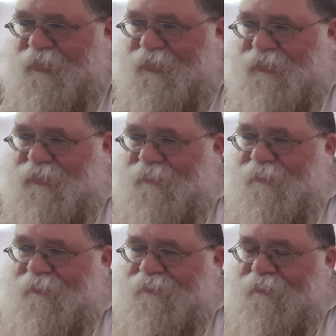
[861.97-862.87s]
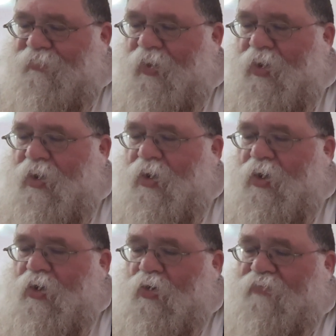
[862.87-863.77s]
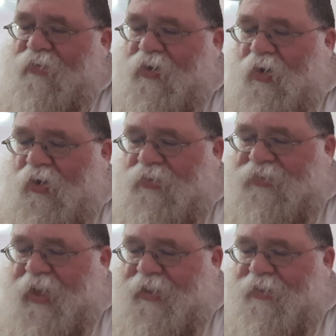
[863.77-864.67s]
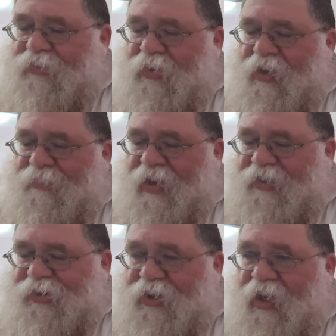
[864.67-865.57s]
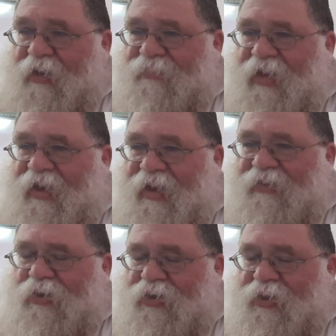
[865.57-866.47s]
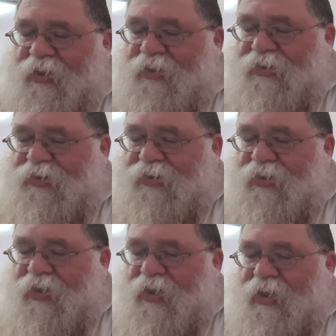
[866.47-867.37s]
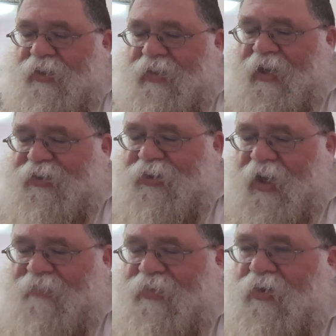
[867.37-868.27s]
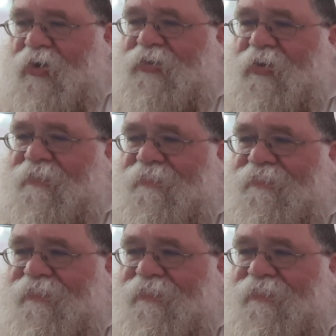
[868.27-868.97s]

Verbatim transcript: please. Of Chol Zein the Enosh, La Hashem, the Adam.